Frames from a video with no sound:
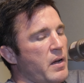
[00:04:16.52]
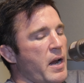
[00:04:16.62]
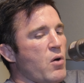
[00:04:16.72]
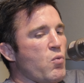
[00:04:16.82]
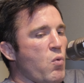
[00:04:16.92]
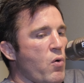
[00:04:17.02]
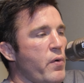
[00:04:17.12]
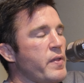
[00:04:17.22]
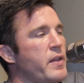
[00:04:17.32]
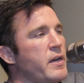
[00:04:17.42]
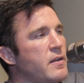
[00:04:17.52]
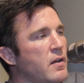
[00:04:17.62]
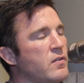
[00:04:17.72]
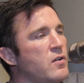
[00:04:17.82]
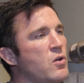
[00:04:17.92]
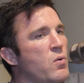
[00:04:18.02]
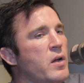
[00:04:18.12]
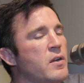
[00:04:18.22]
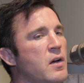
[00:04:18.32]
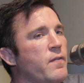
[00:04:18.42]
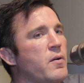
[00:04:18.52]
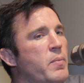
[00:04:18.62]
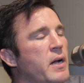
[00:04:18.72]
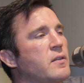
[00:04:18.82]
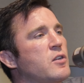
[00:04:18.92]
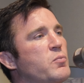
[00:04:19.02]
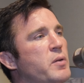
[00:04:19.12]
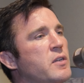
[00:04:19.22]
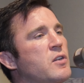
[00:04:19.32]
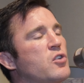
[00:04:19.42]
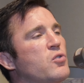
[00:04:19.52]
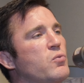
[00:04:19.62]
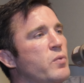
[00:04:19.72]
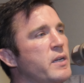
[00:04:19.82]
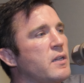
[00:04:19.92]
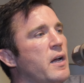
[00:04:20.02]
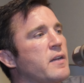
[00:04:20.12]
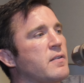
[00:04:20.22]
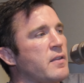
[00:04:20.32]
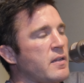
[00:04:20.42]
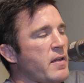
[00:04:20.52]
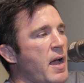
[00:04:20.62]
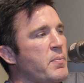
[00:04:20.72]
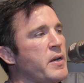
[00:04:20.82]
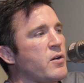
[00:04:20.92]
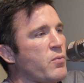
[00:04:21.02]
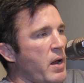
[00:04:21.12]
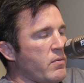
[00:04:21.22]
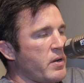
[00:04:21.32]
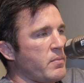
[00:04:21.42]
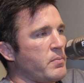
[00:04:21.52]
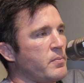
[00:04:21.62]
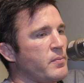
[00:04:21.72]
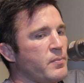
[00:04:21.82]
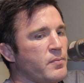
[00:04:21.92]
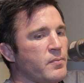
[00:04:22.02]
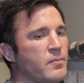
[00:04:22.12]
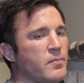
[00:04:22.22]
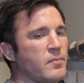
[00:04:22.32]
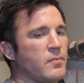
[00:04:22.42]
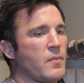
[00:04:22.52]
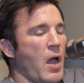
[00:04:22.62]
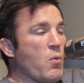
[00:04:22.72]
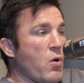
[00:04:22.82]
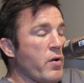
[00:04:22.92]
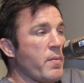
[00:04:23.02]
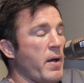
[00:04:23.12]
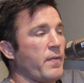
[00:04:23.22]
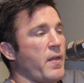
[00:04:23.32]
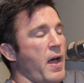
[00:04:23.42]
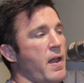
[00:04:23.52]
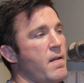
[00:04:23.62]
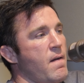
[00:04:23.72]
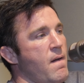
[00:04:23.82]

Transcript: And I worry that he doesn't know enough about this business to realize that that's happening around him. I worry about that.